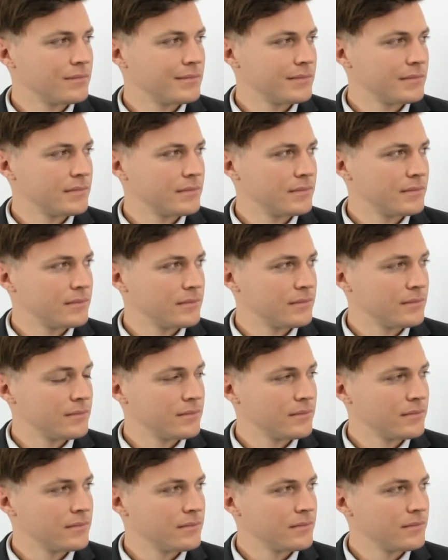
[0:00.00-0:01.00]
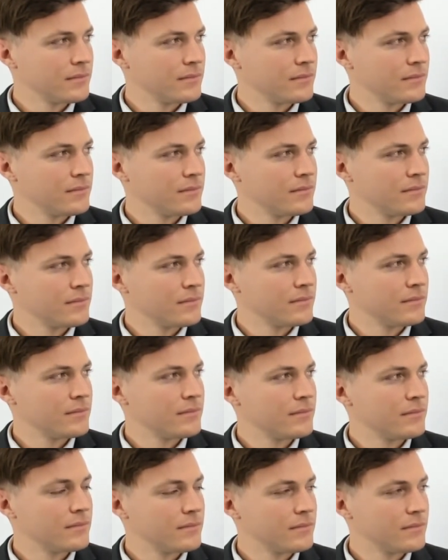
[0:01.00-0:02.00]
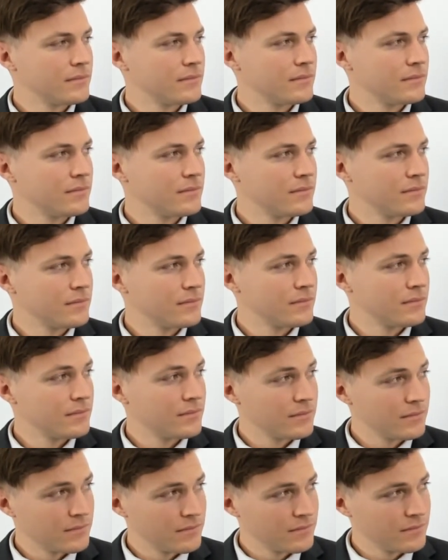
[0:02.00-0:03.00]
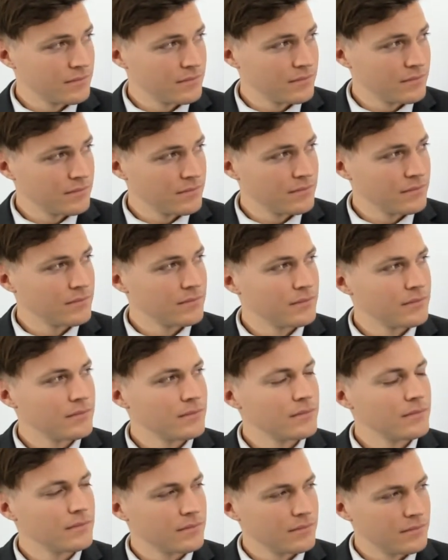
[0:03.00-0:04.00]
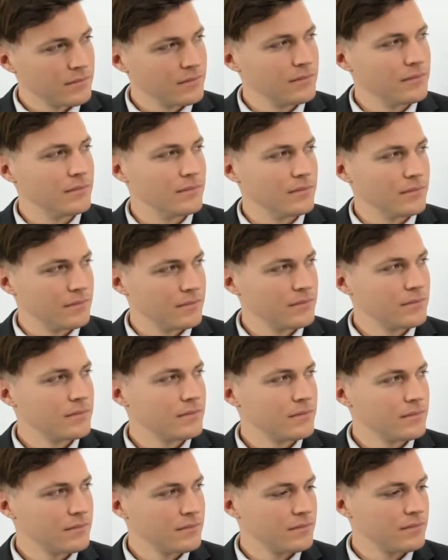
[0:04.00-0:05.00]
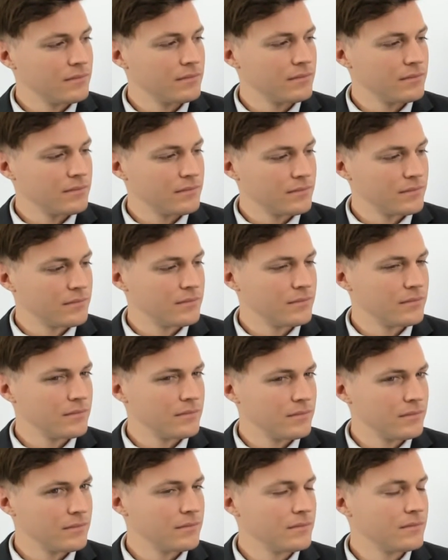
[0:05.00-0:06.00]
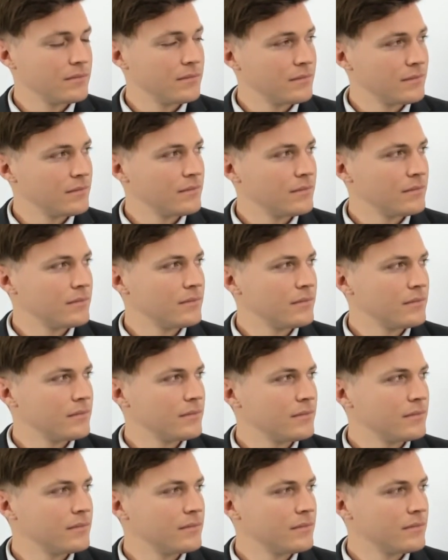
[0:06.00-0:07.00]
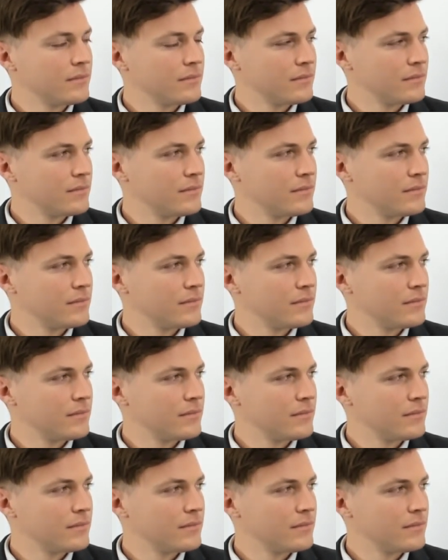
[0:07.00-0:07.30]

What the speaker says: (silent)